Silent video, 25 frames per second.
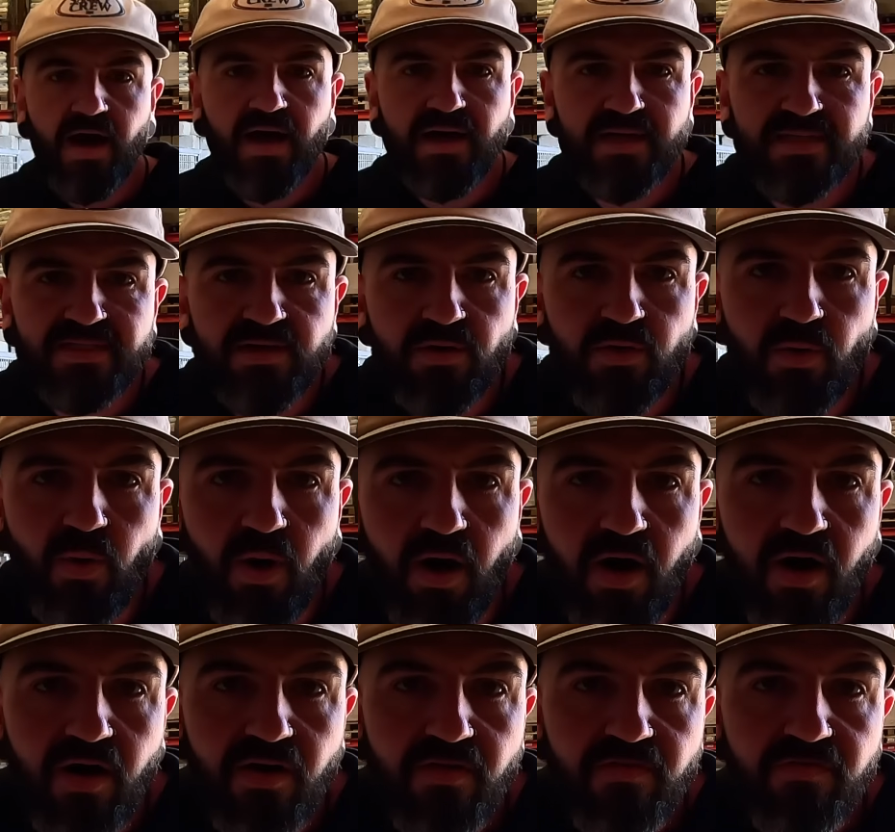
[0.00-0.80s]
I tell you
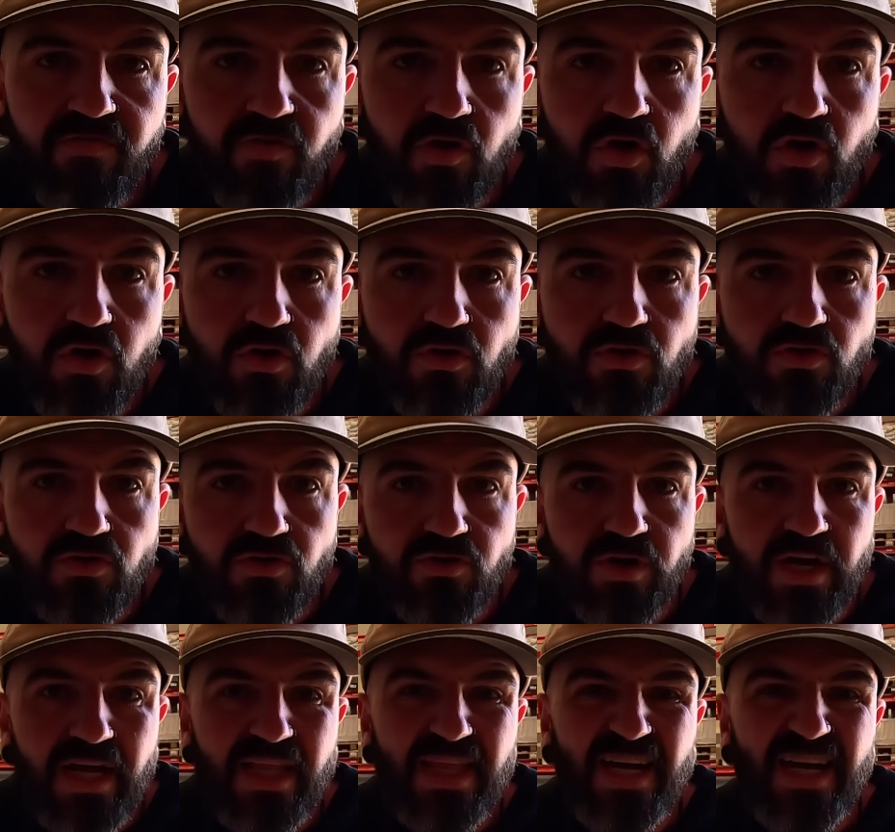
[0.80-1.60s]
what, for a
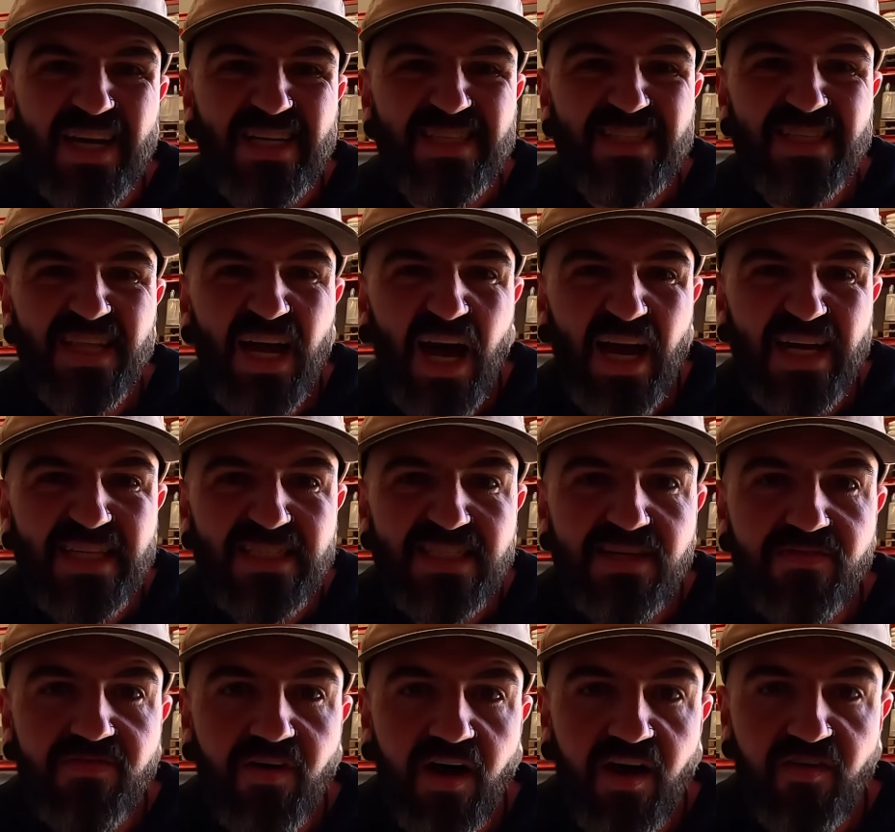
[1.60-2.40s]
country that is
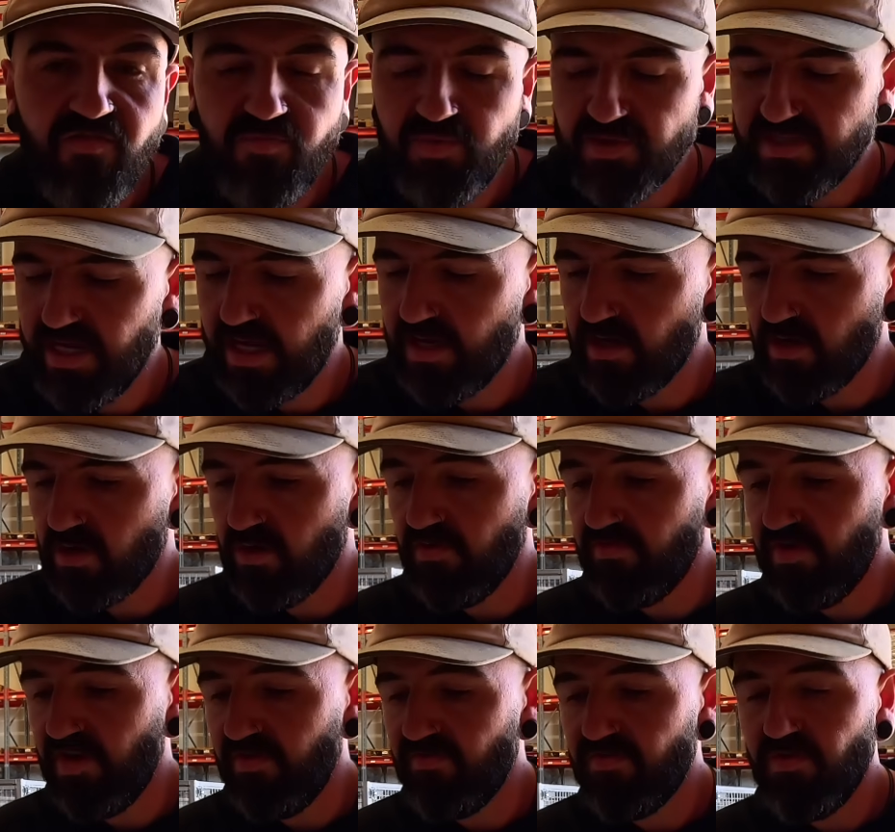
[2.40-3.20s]
95%
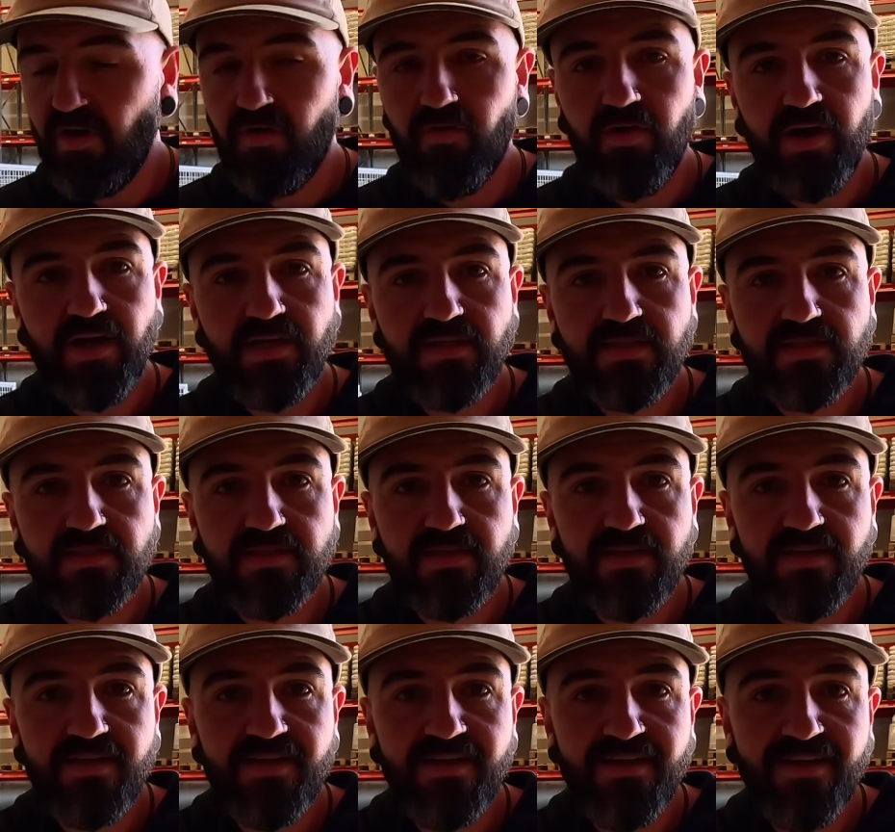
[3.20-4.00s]
covered in forest,
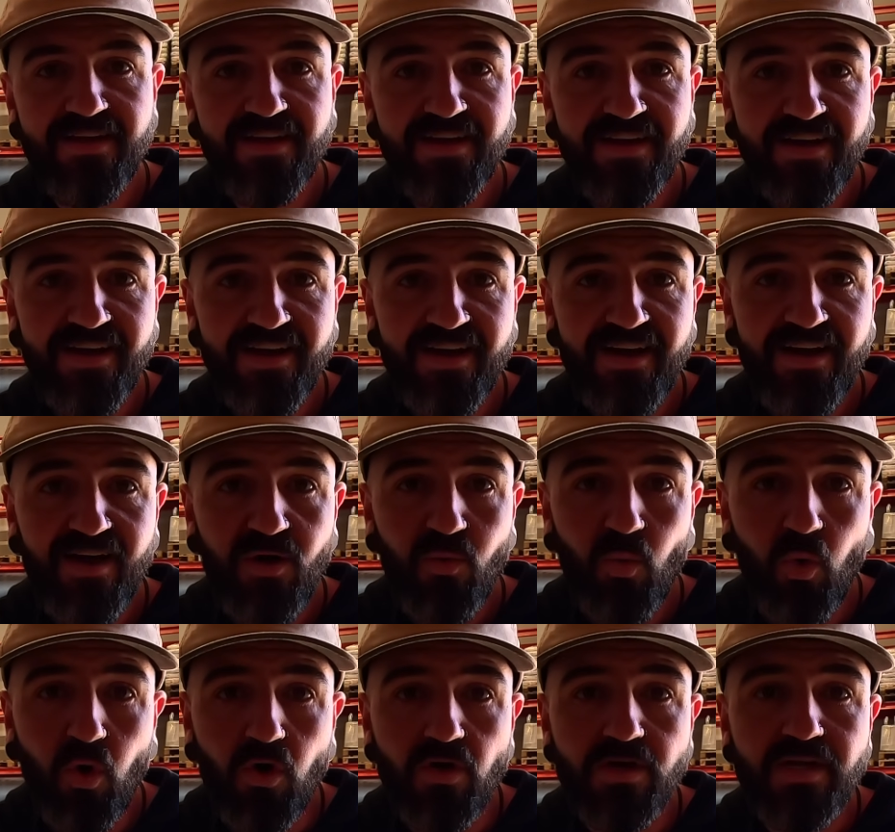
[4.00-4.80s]

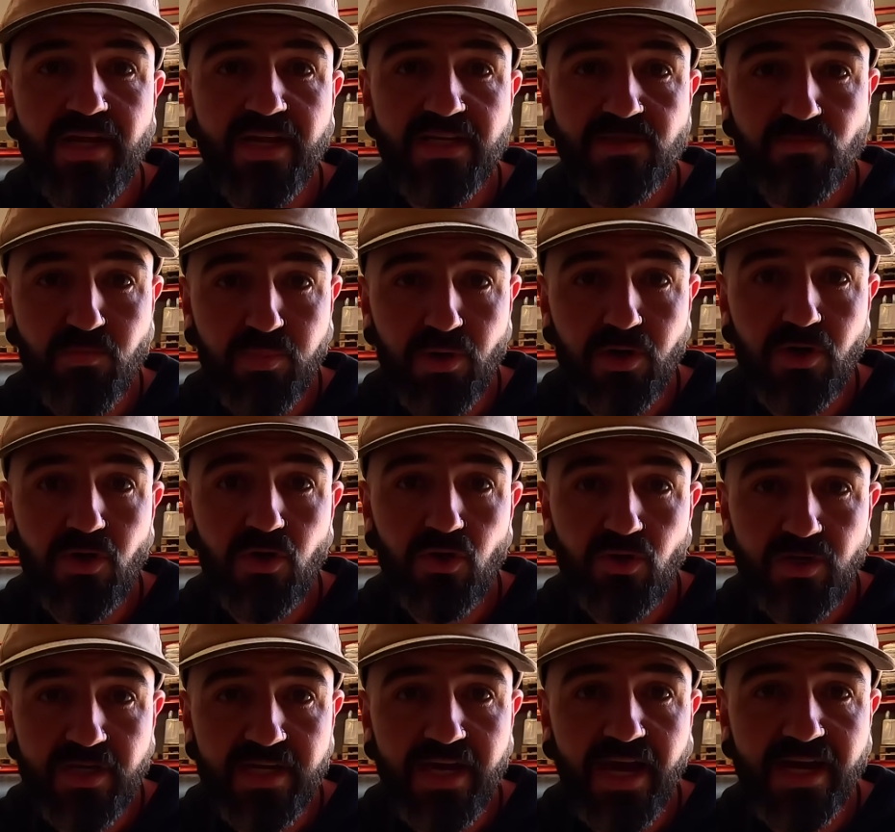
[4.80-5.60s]
wood is
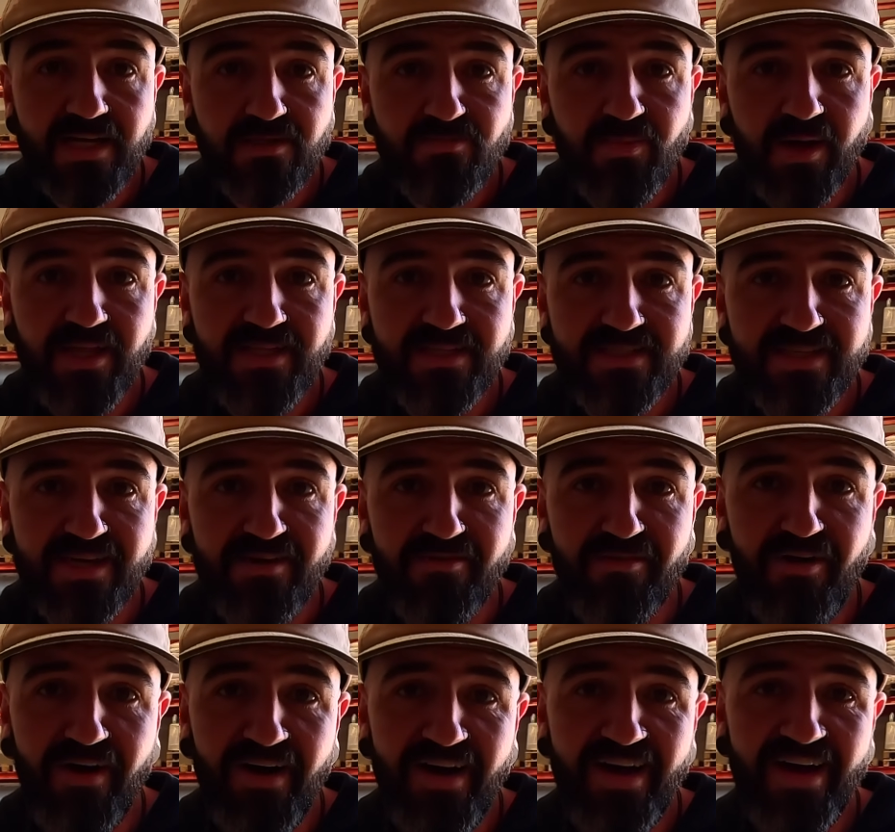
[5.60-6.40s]
bloody expensive.